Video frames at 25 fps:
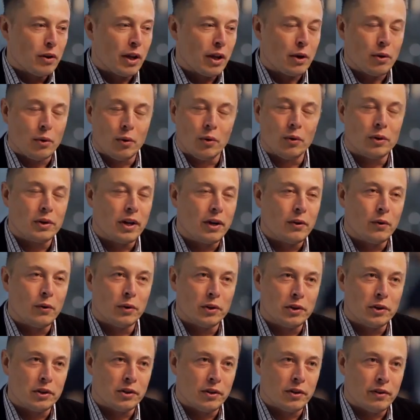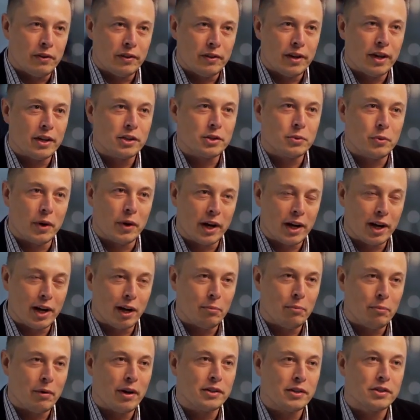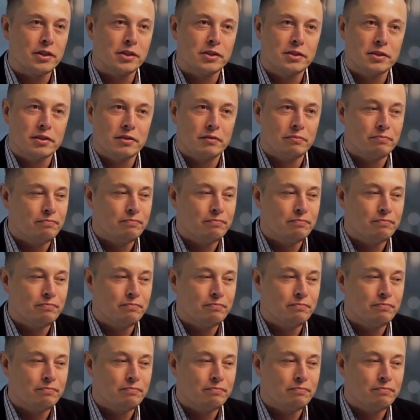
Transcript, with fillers: that all you, all you do every day is wake up and just